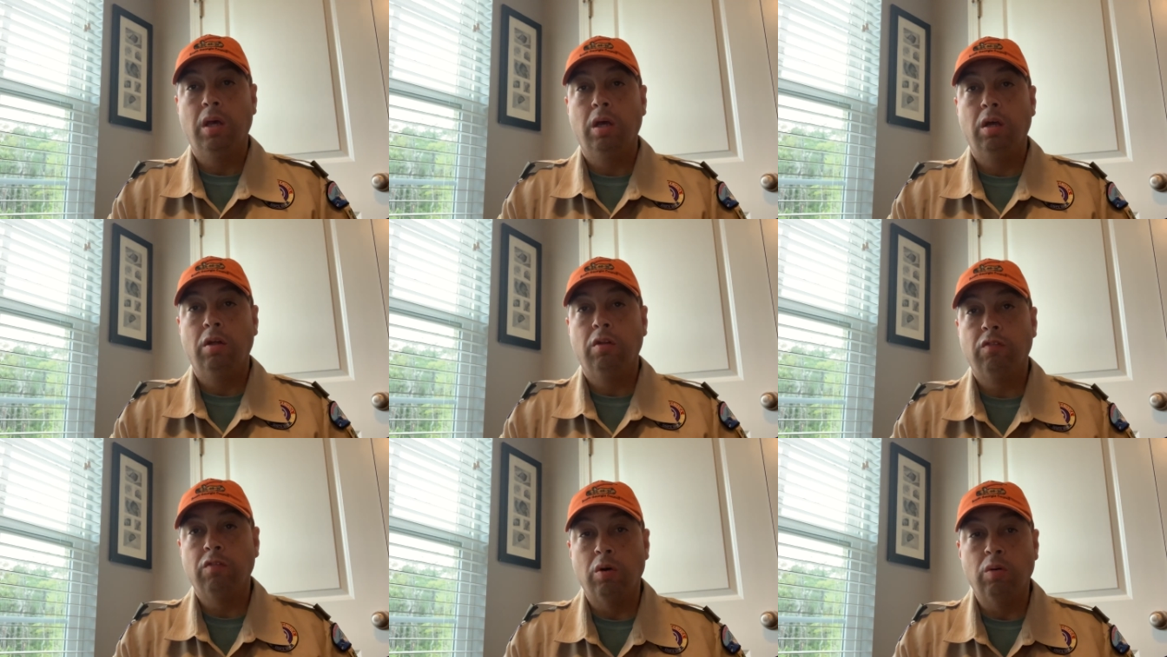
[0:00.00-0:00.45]

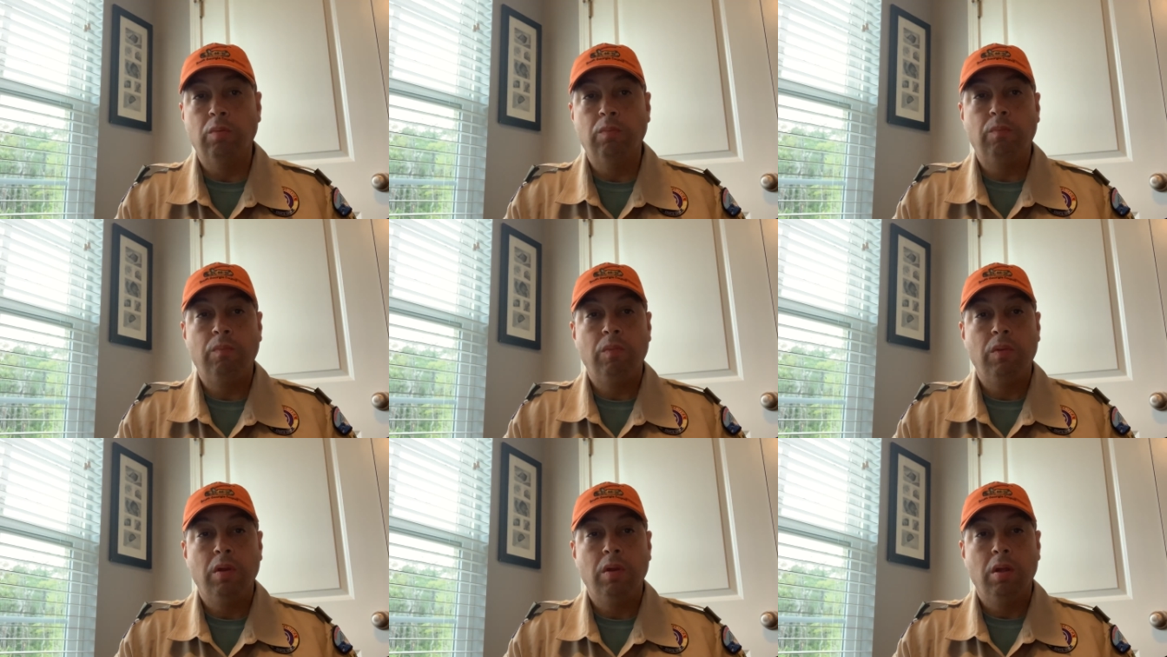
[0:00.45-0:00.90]
So
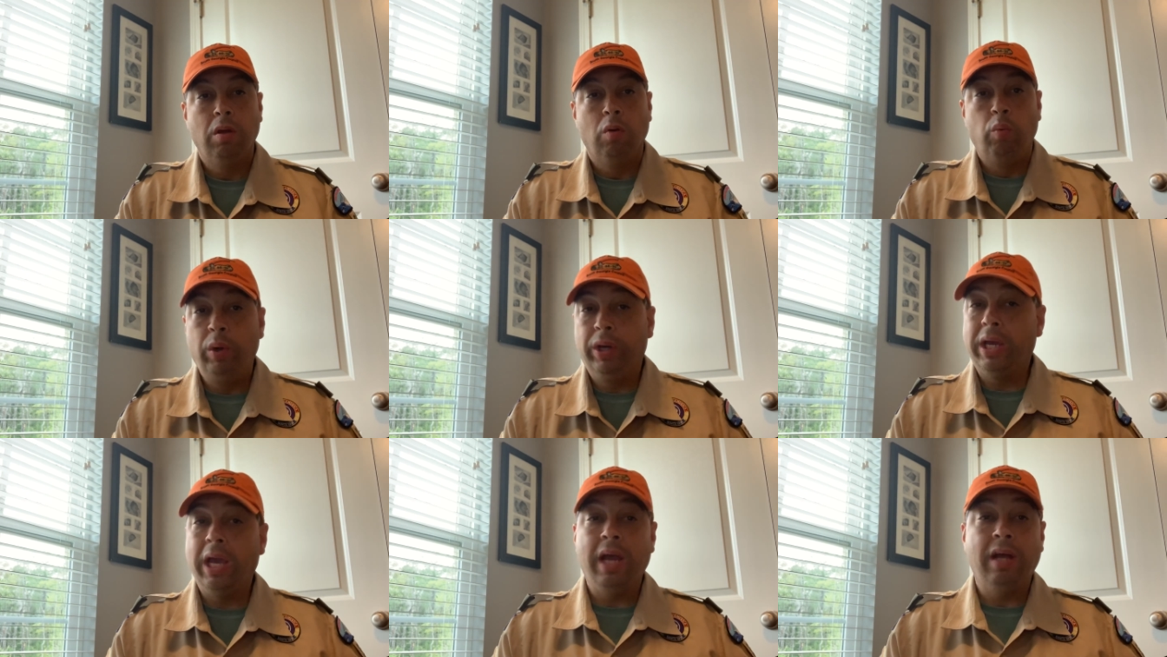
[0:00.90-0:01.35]

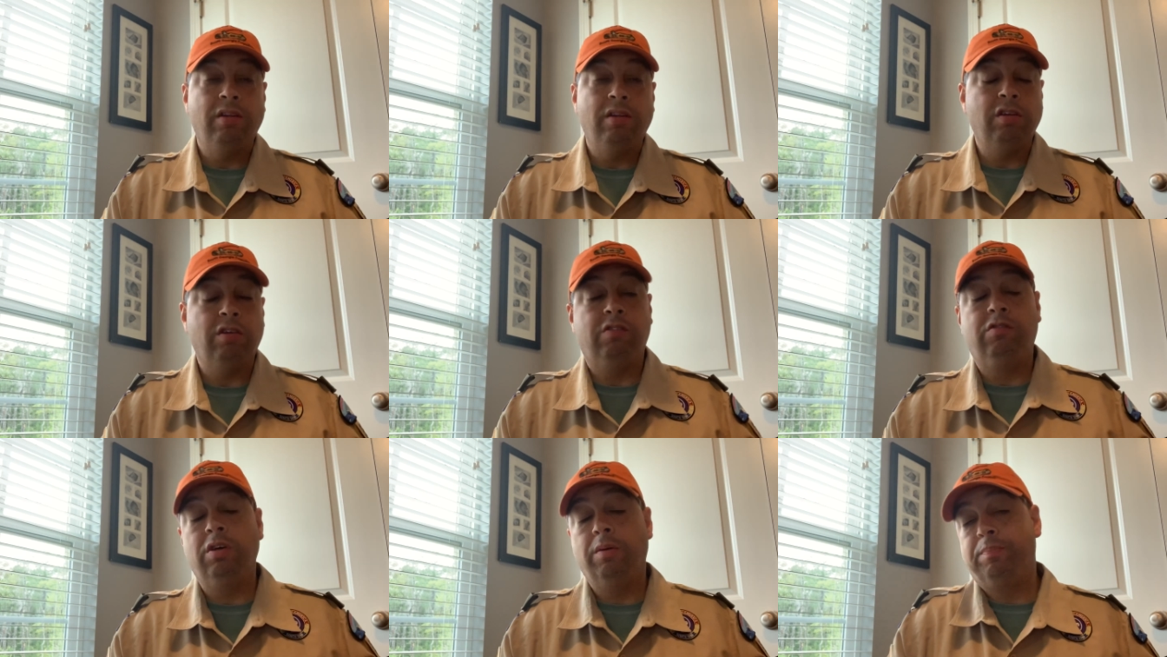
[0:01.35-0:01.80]
we can't
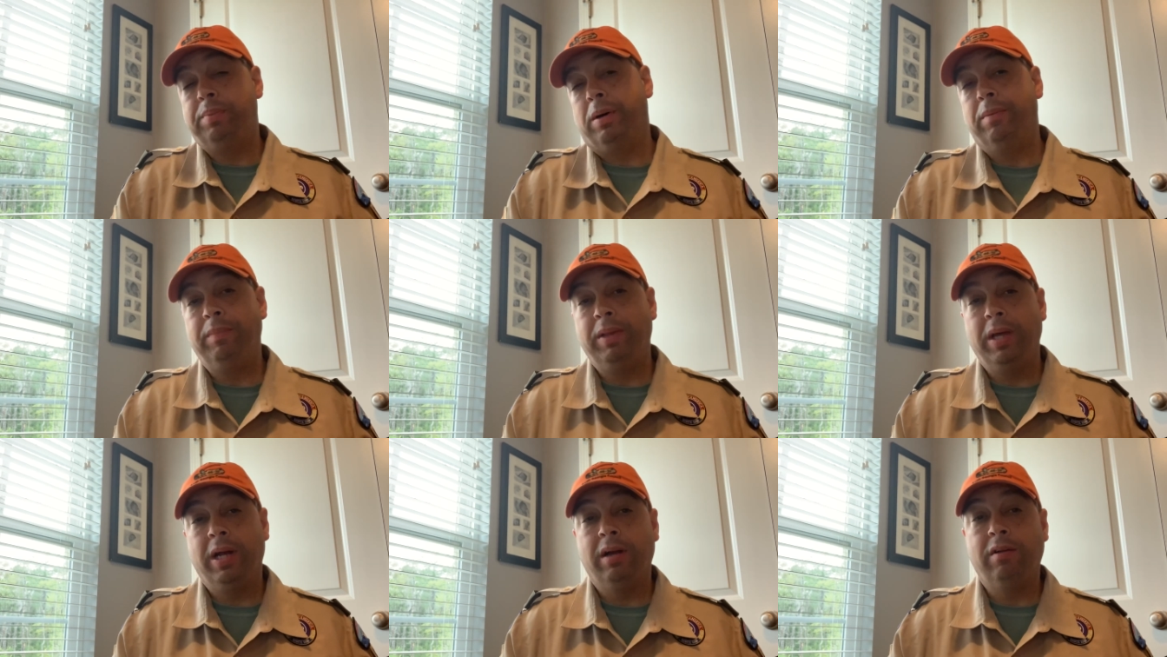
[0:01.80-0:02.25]
just jump
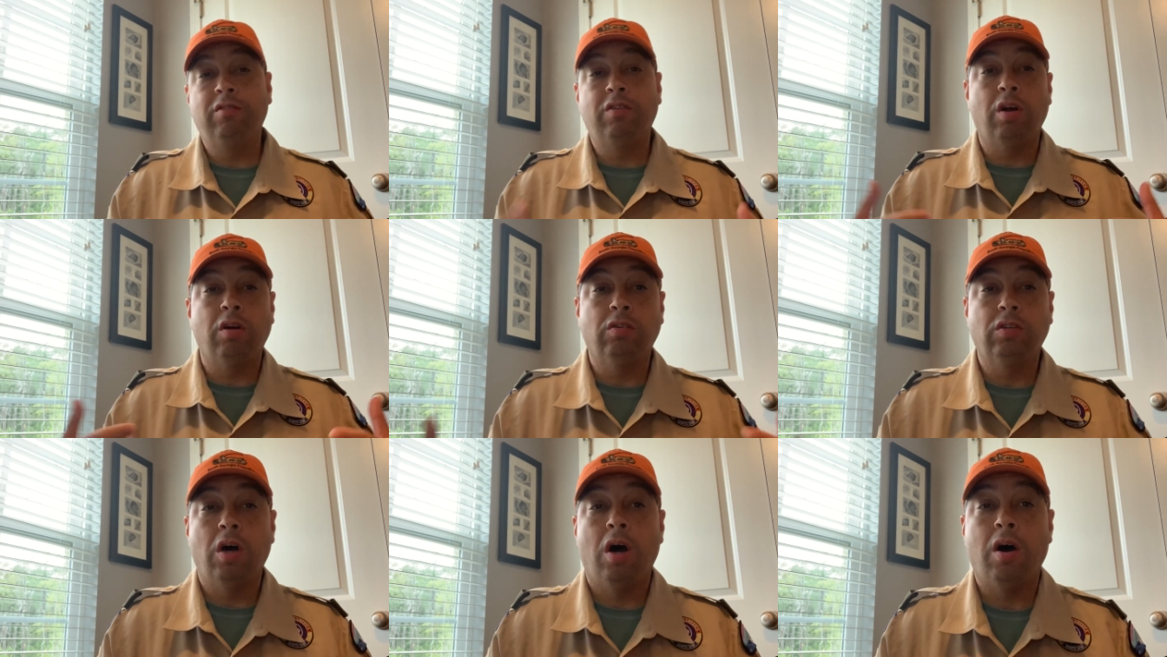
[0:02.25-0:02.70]
up there and
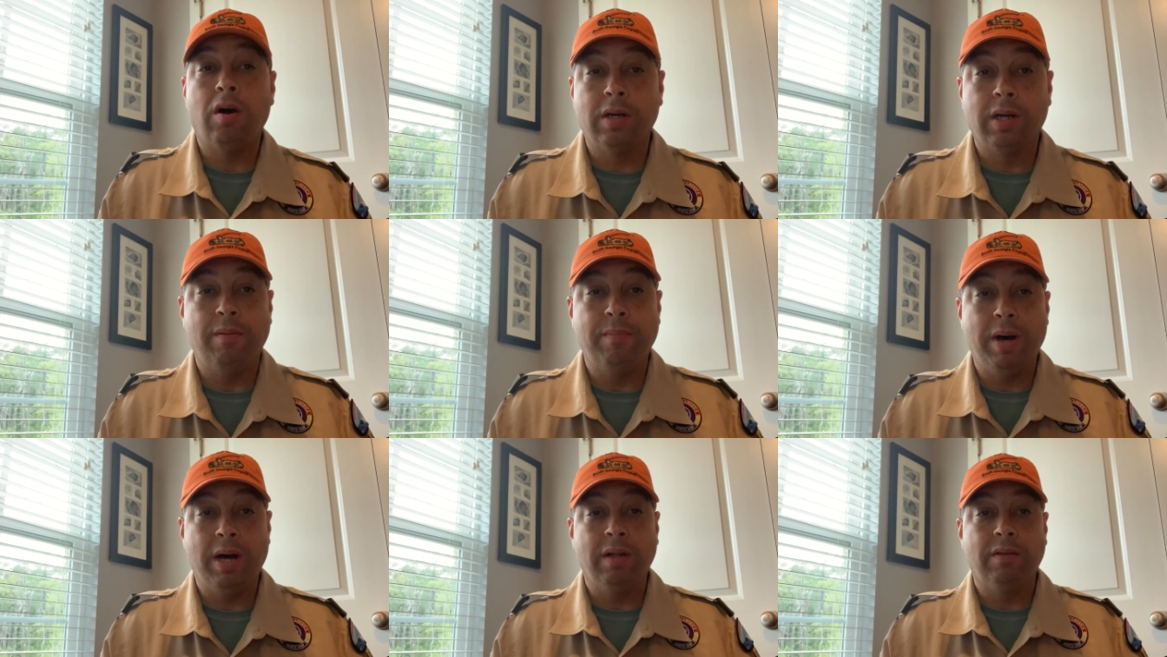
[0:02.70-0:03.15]
start
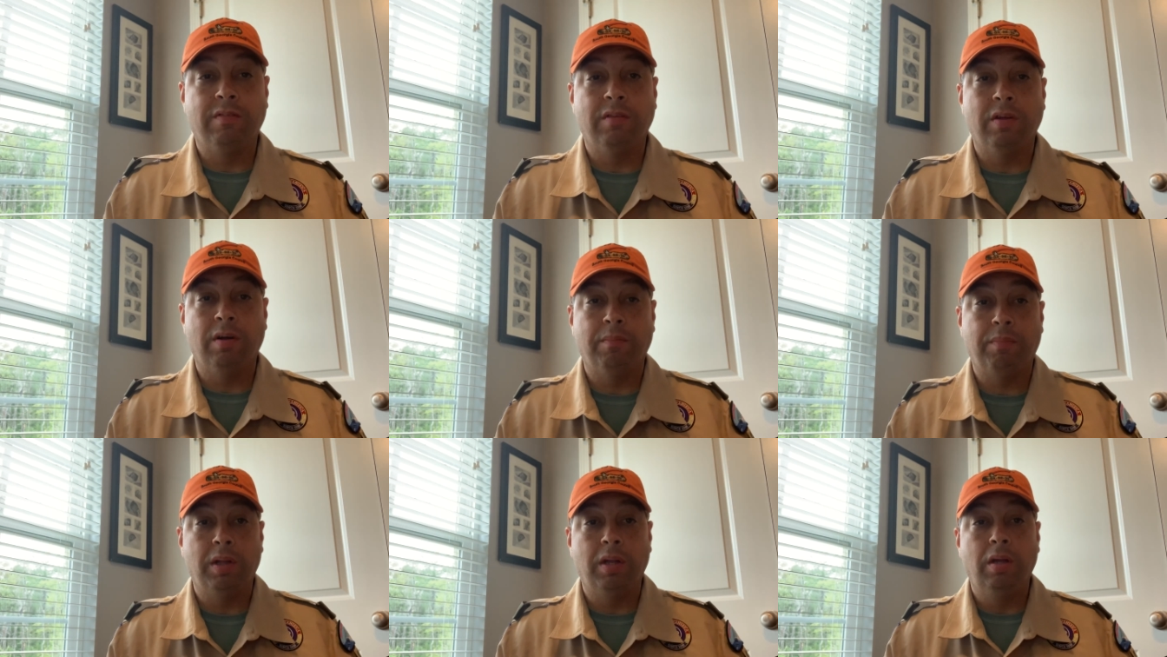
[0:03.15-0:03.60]
talking about
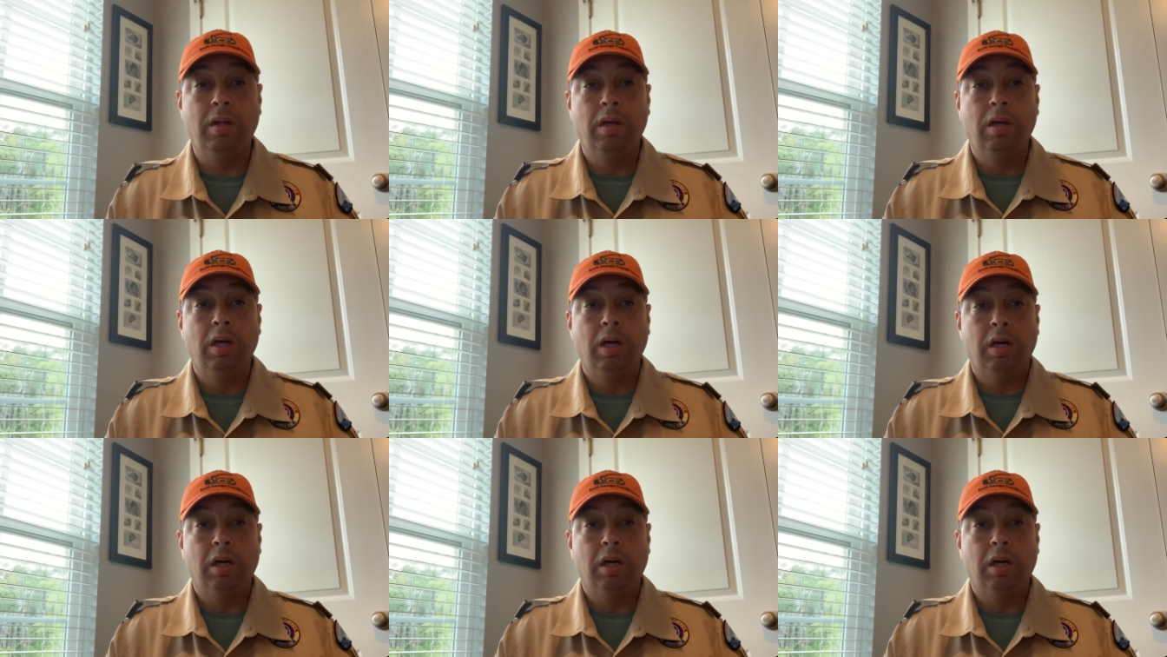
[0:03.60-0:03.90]
something.